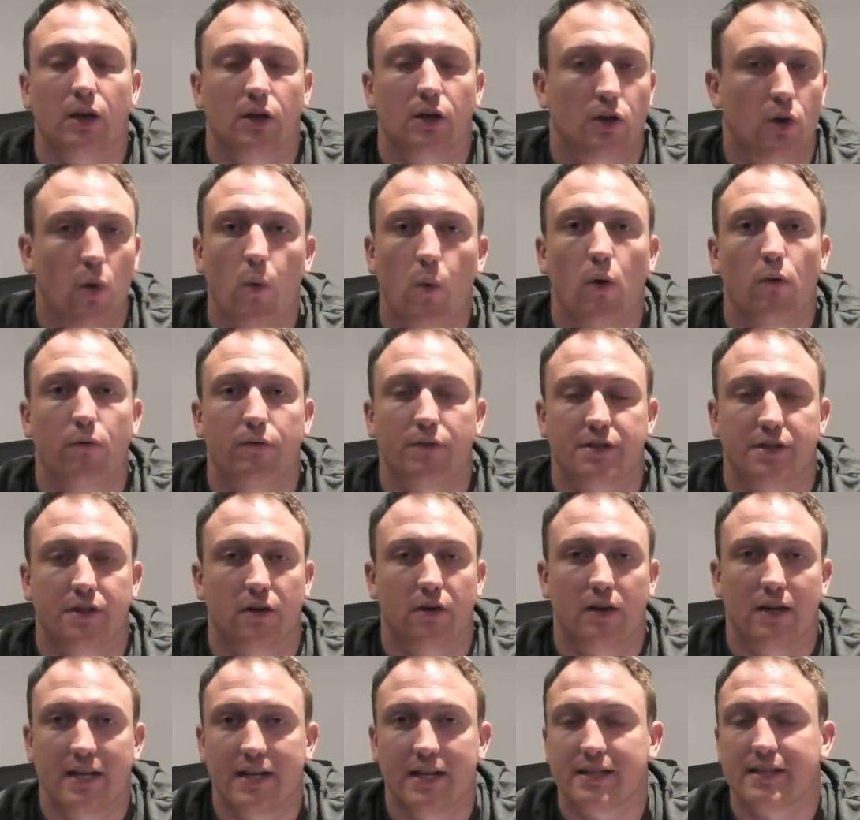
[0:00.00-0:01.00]
go over to
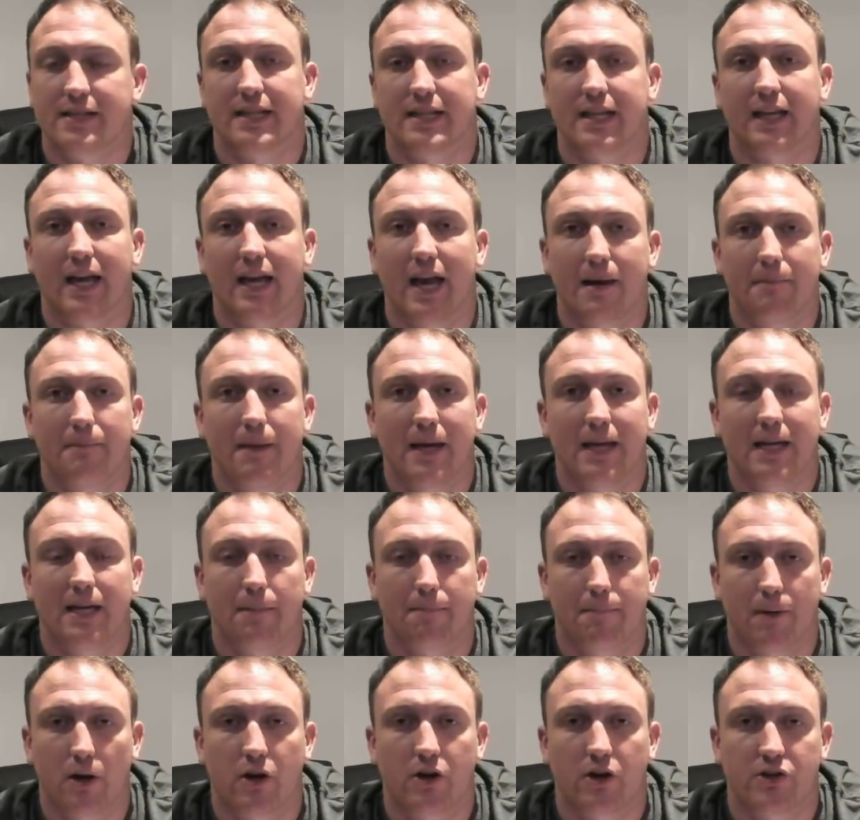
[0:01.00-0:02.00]
your listing and make a
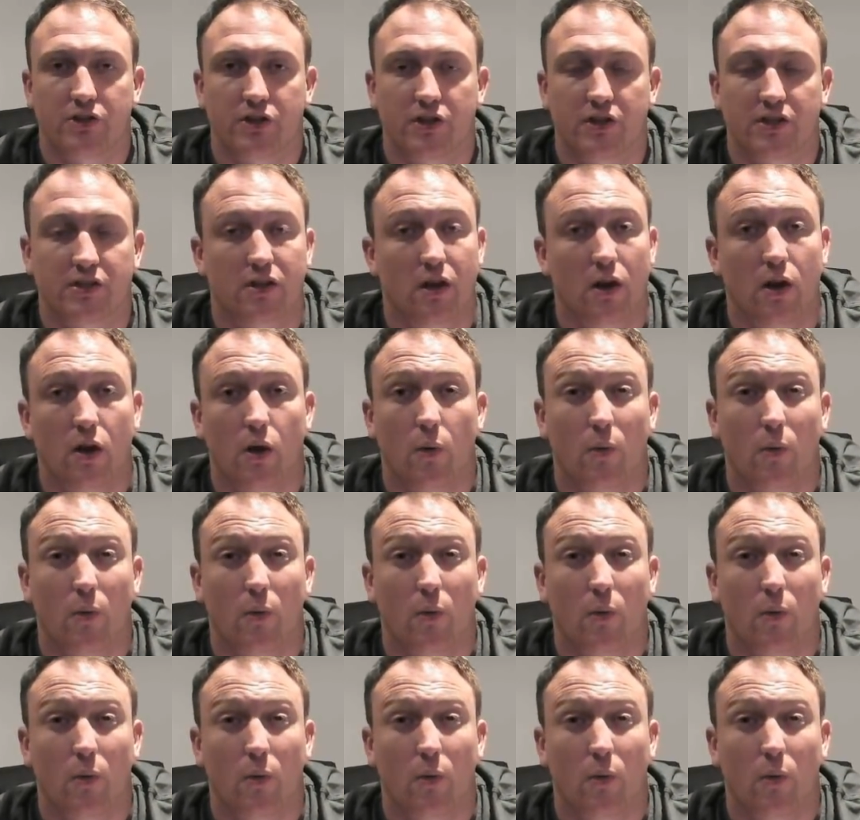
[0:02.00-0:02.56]
purchase